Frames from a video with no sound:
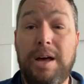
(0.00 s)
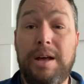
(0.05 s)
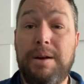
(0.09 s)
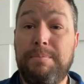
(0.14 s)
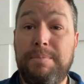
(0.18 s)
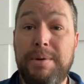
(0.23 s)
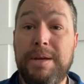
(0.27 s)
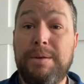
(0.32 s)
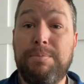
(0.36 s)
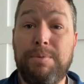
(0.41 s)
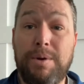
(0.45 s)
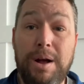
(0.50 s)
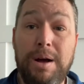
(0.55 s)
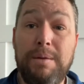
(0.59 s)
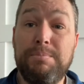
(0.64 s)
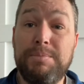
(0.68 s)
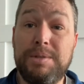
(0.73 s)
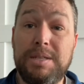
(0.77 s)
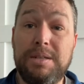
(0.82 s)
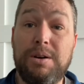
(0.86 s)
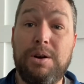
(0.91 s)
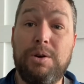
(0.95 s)
big
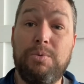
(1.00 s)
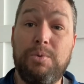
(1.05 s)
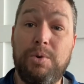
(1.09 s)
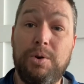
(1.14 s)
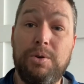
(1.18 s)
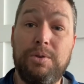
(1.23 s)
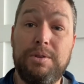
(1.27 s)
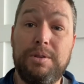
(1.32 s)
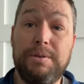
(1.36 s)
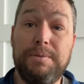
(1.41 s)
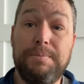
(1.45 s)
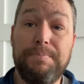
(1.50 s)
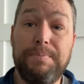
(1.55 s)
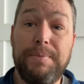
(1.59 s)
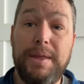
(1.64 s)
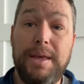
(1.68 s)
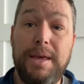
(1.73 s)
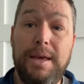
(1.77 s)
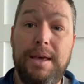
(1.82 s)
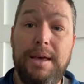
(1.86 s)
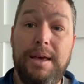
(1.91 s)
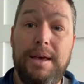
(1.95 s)
problems in our world.
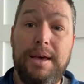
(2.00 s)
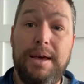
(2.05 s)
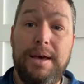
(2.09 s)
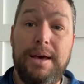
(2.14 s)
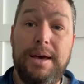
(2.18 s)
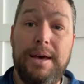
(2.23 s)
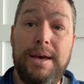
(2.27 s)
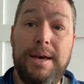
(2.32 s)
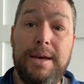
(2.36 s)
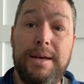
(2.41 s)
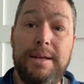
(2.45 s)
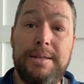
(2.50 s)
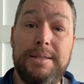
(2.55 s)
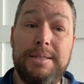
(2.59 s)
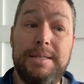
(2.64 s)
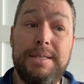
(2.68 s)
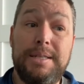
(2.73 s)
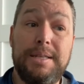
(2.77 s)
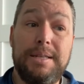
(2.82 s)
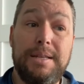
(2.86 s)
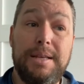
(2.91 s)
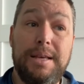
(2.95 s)

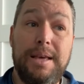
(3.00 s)
And